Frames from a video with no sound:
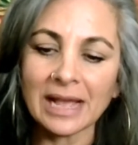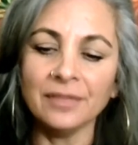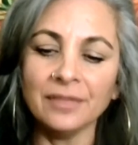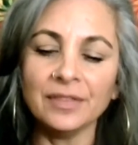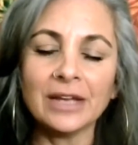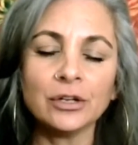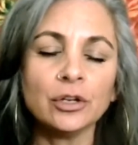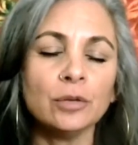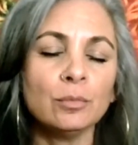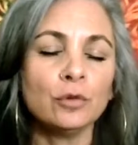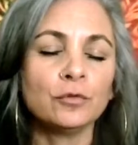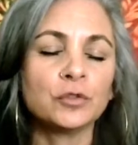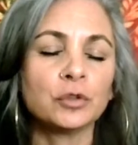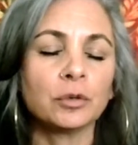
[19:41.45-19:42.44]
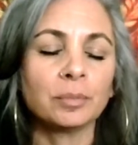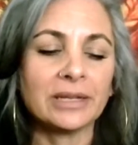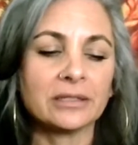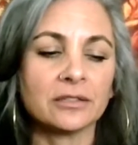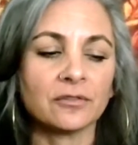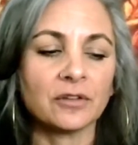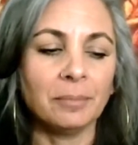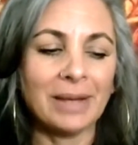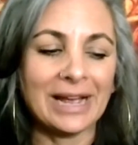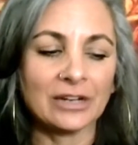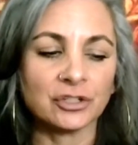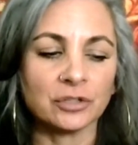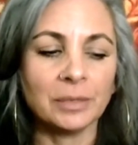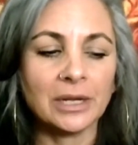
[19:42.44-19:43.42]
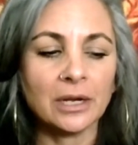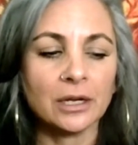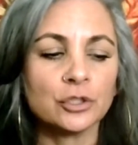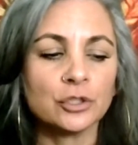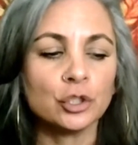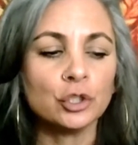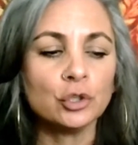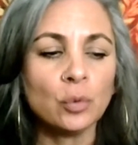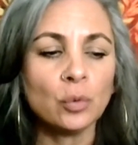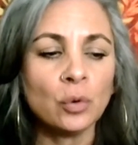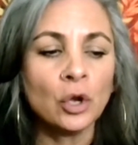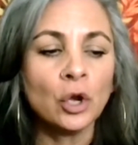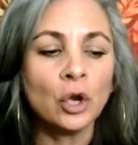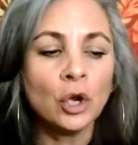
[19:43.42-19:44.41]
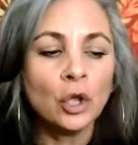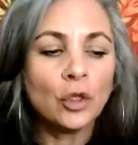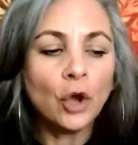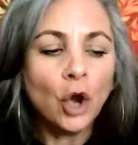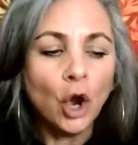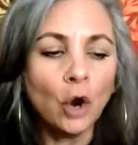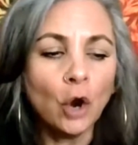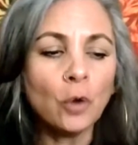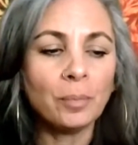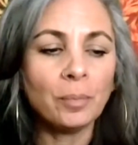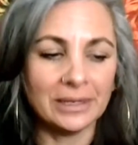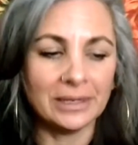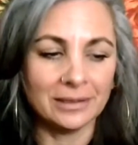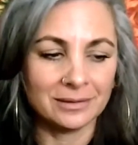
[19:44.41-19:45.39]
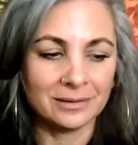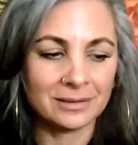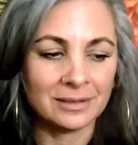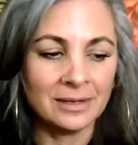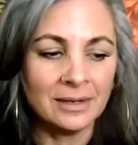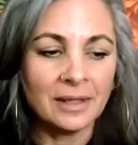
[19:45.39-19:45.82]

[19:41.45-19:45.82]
And then you move to a place of compassion because the hope is